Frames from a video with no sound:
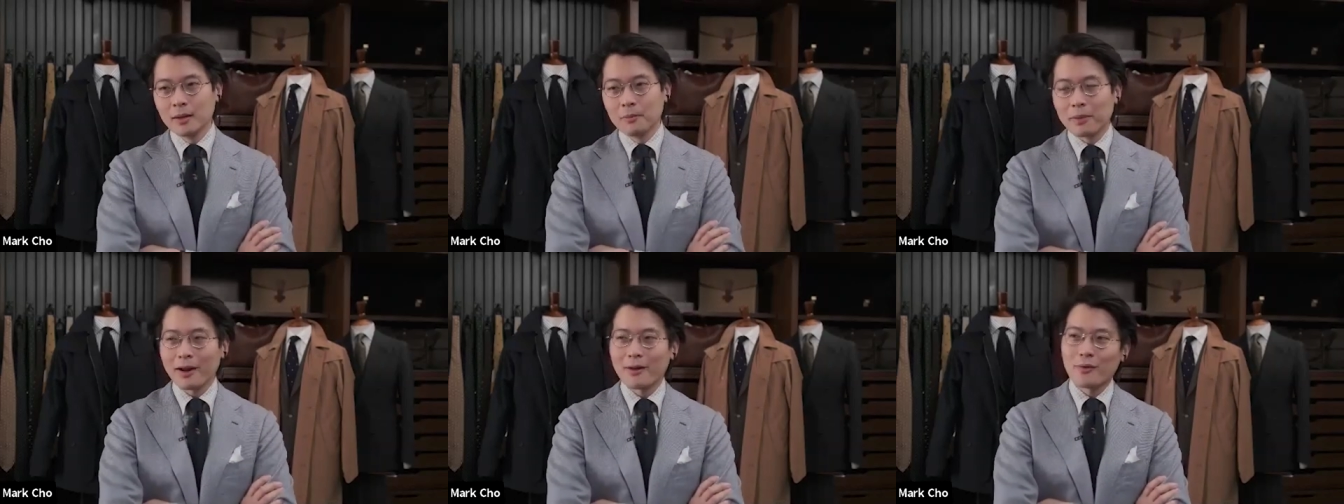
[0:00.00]

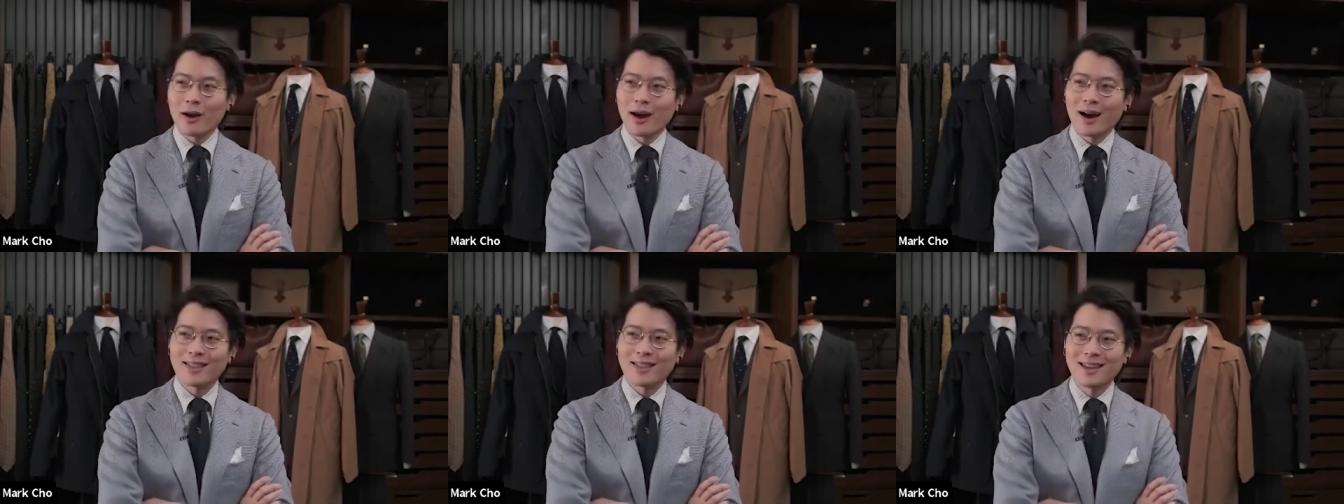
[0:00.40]
But I yes.
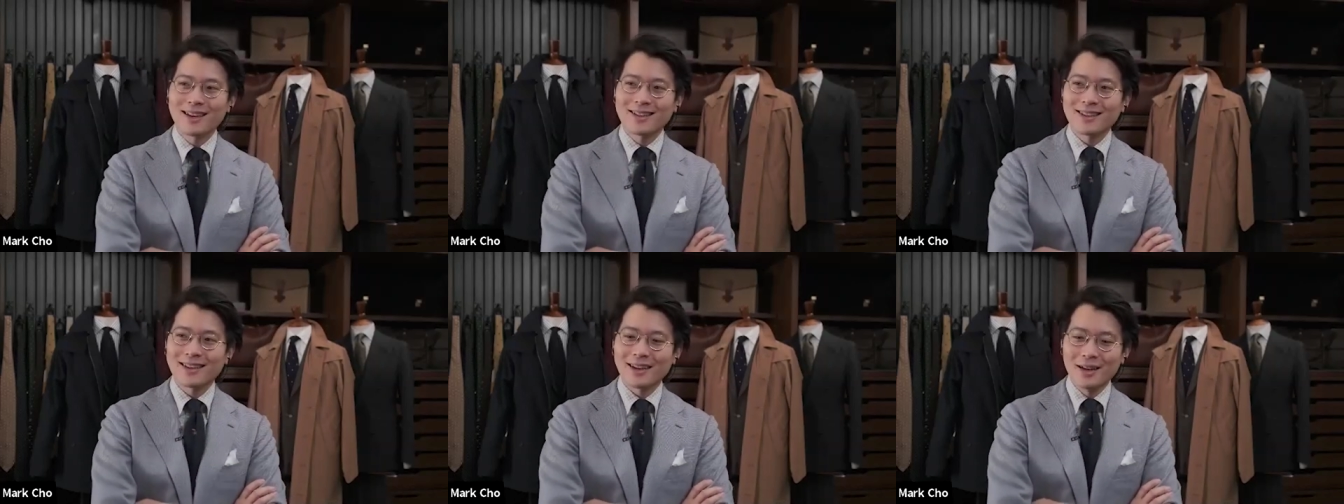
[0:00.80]
I
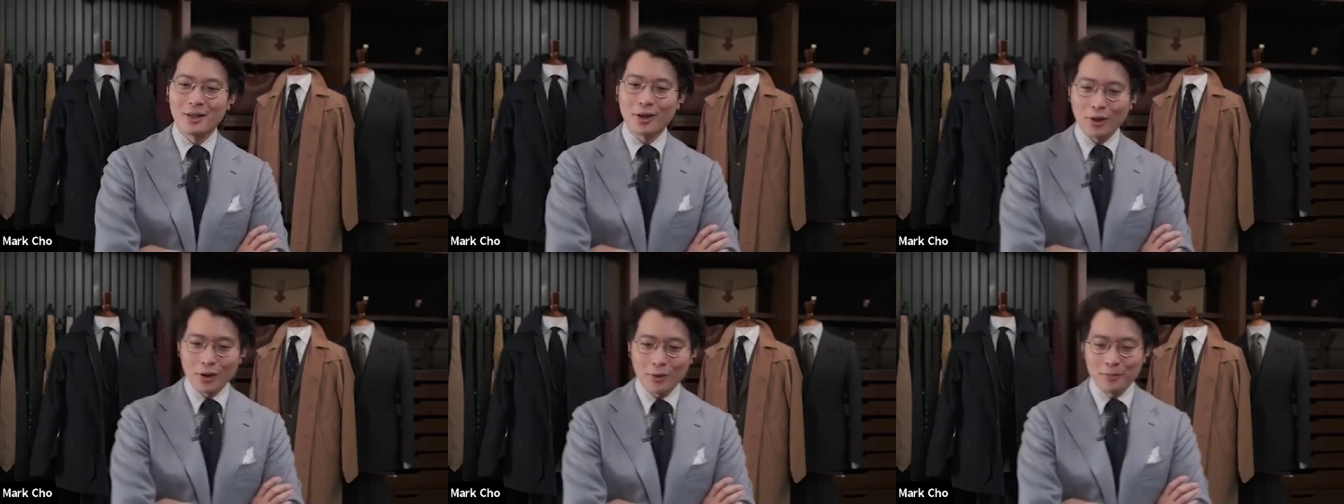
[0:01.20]
think like in
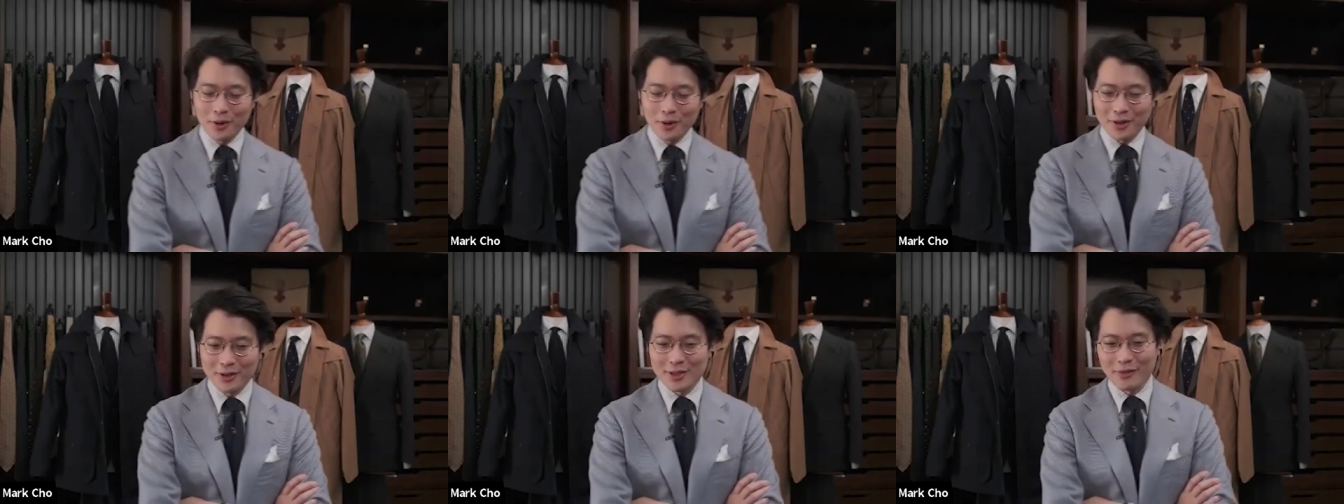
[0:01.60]
the
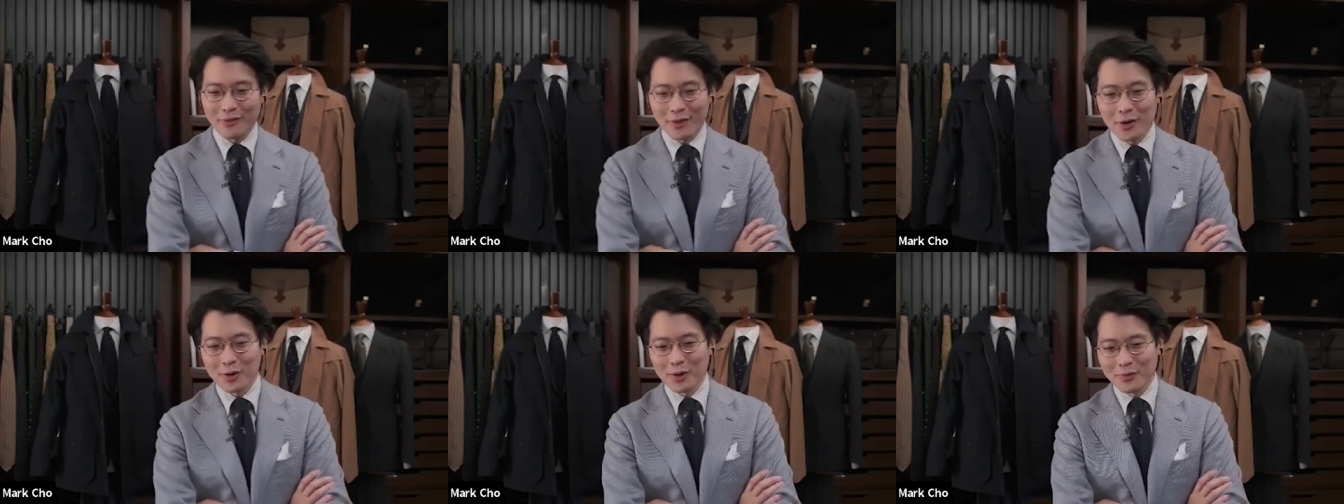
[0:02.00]
lookbook, there's a
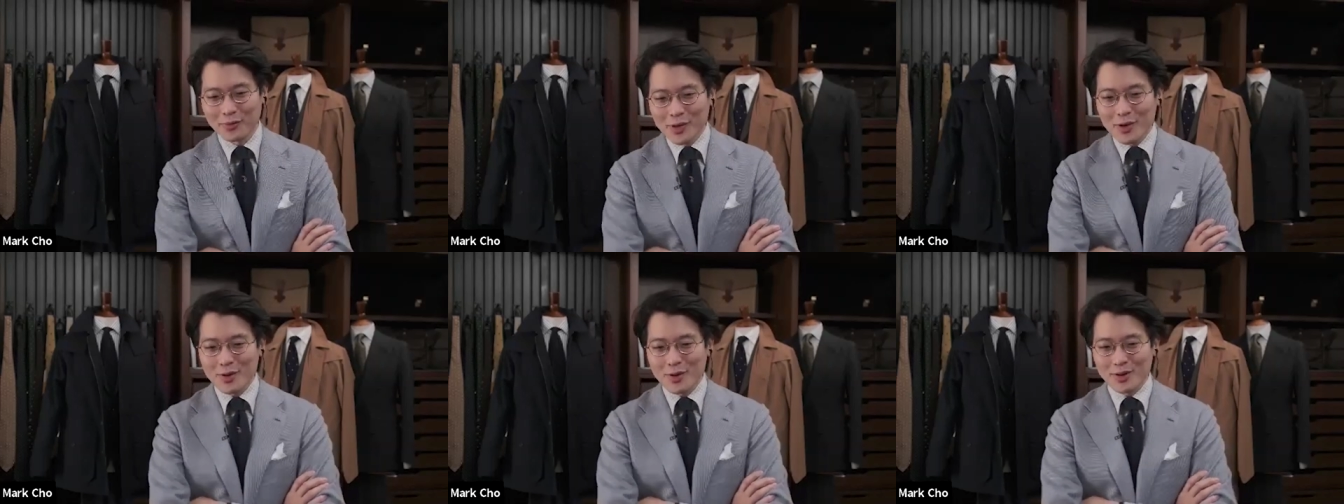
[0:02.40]
photo of
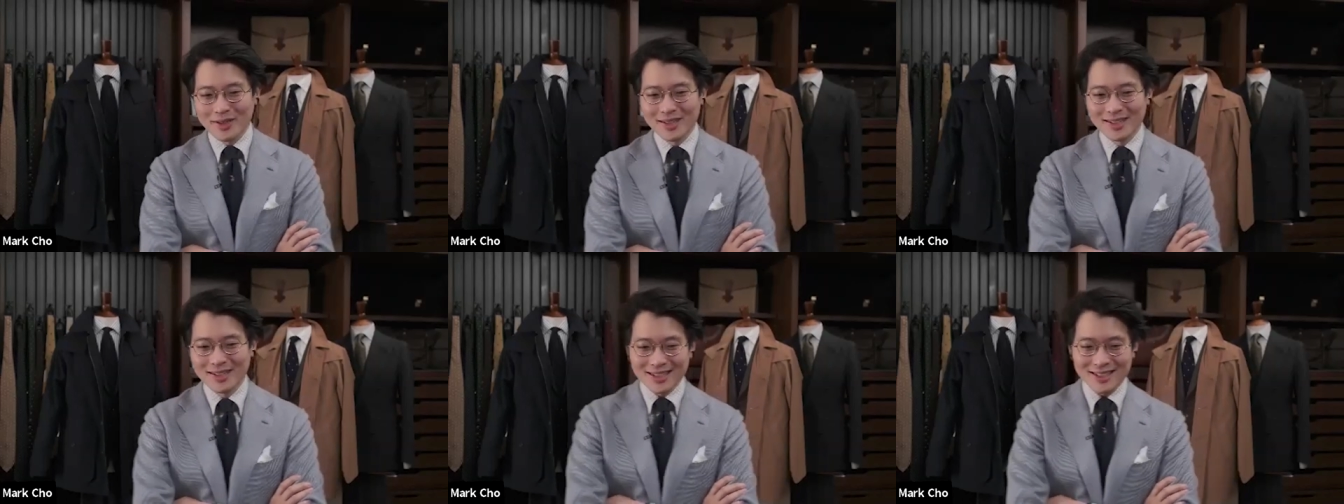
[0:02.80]
you
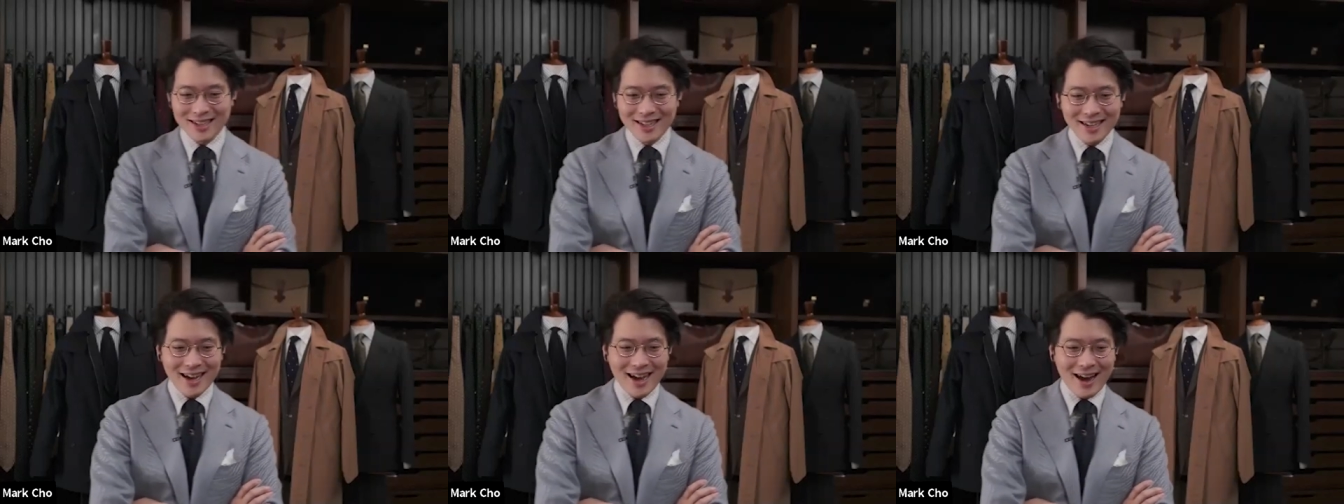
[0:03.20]

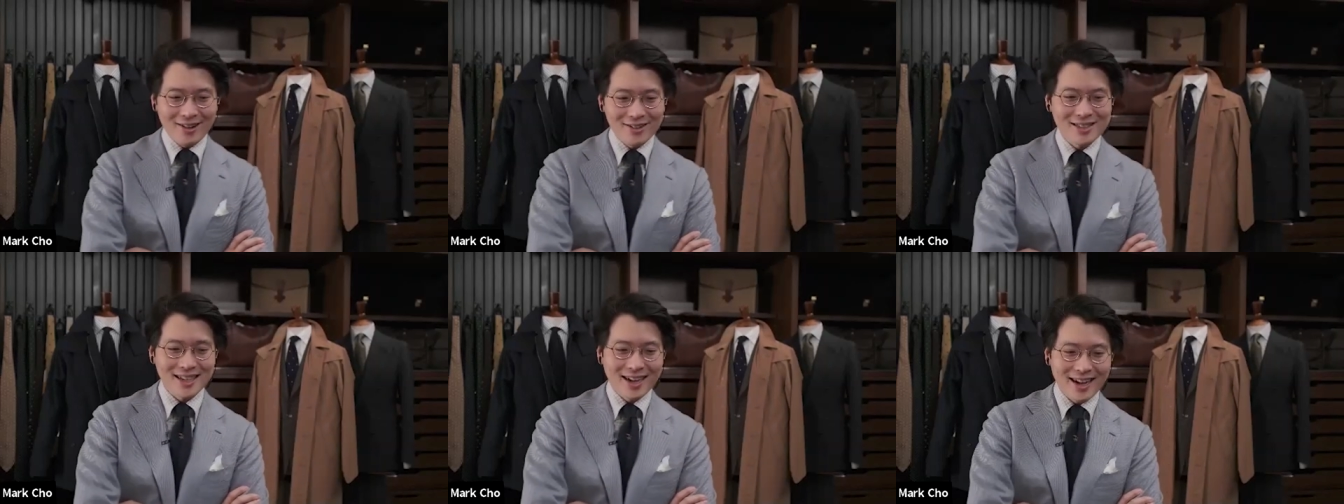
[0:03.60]
like
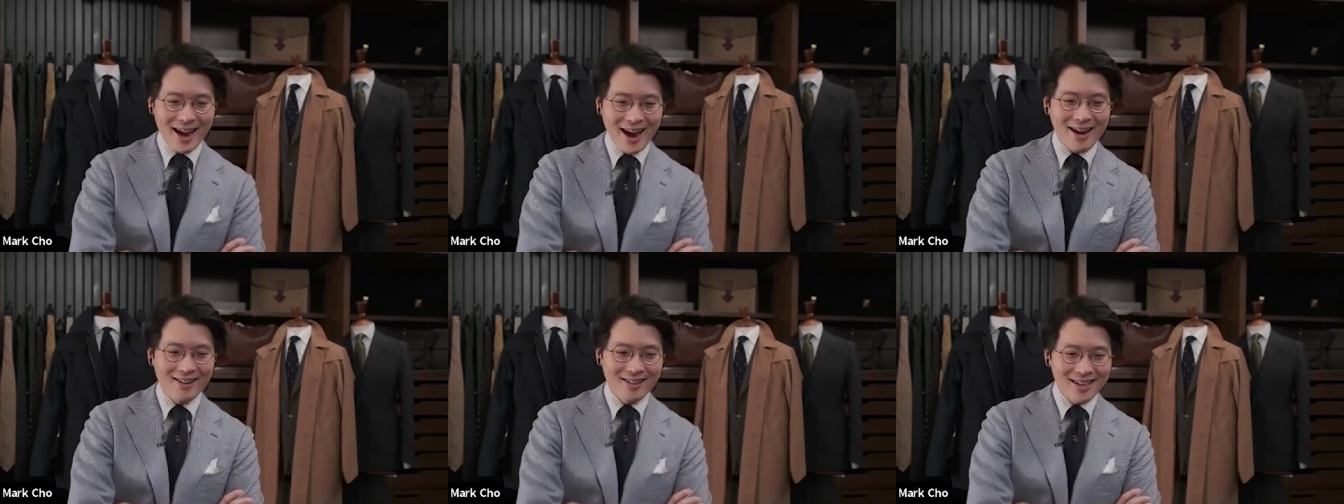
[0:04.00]
outside yes. of
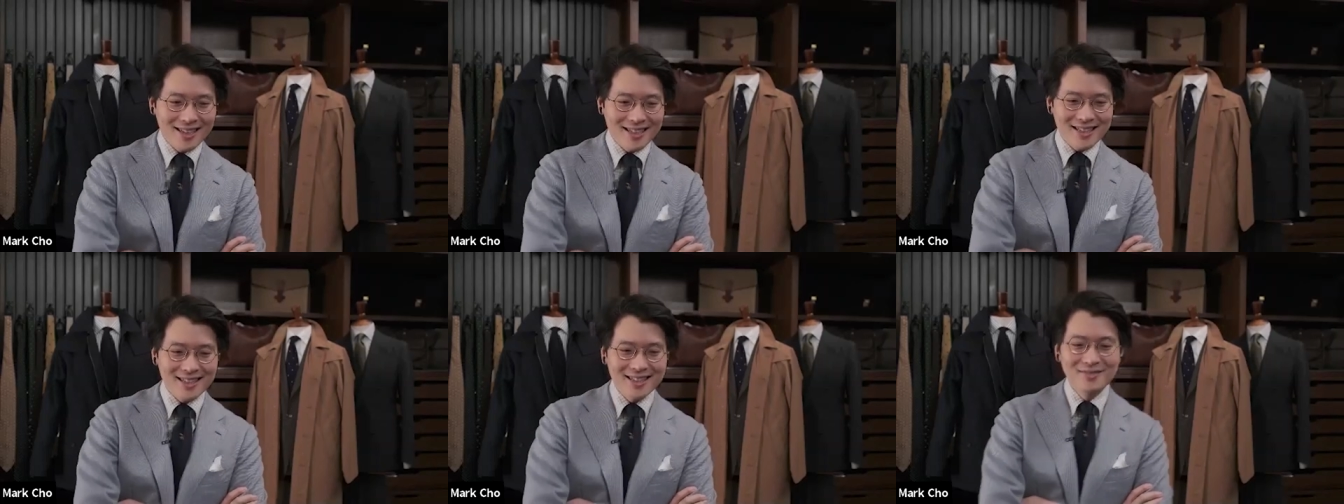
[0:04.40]

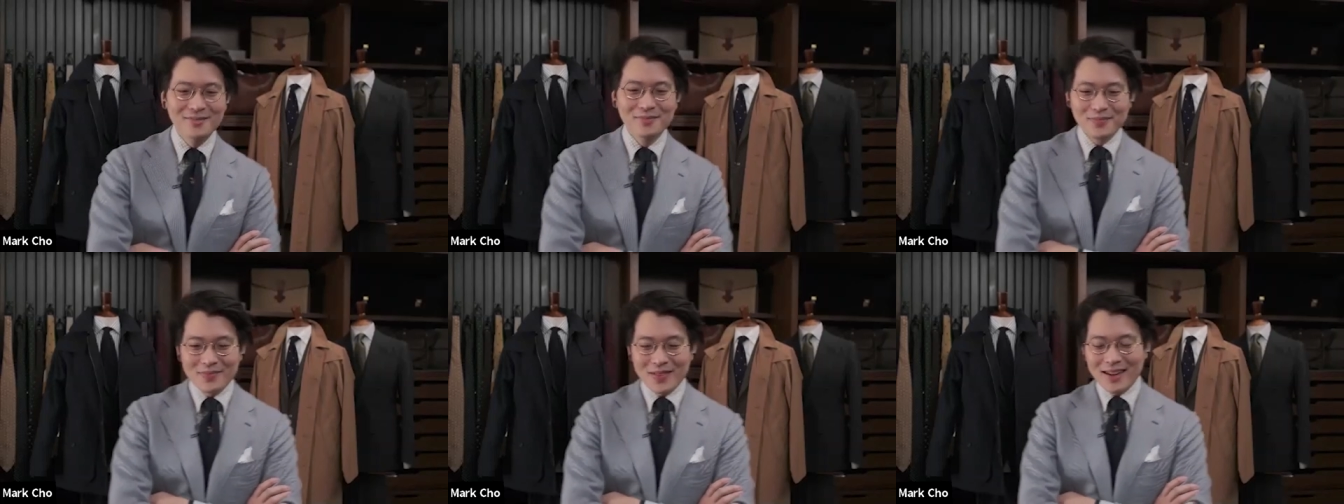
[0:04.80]
Harry's,
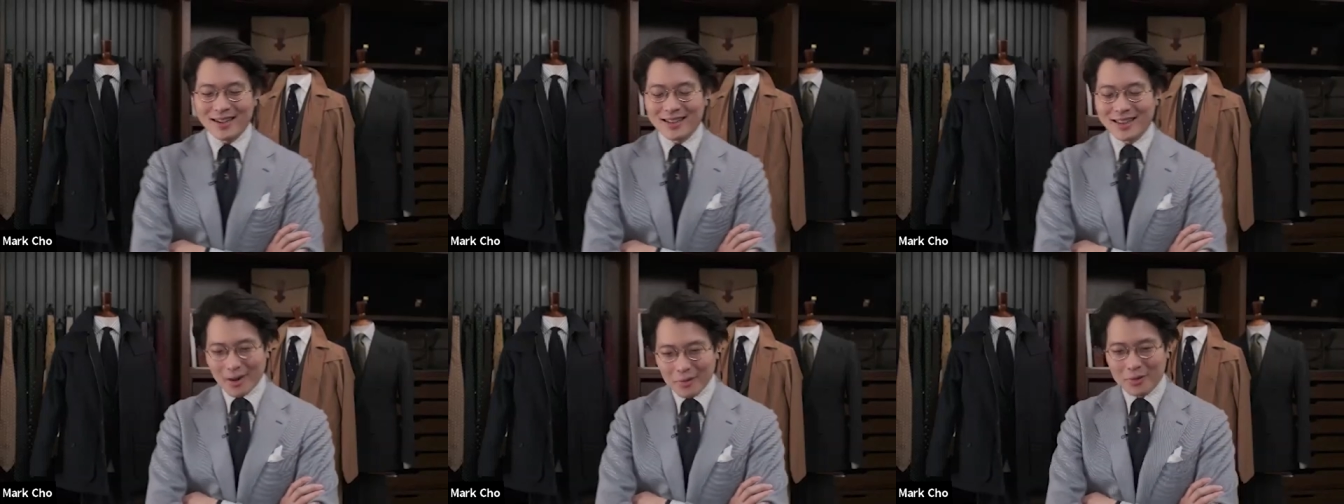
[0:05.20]
and
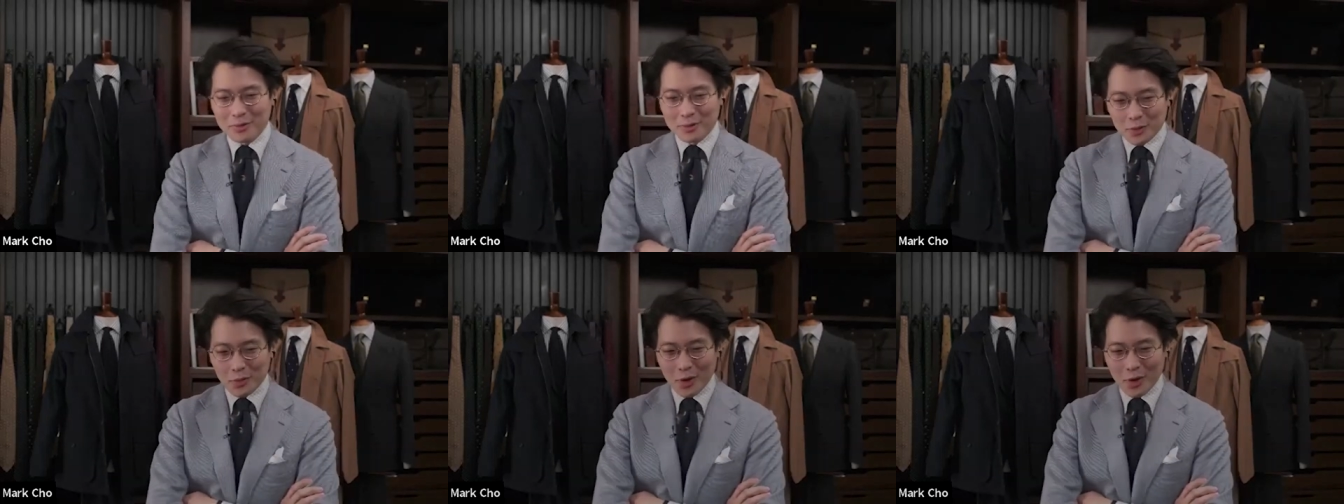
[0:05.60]
yes. that one was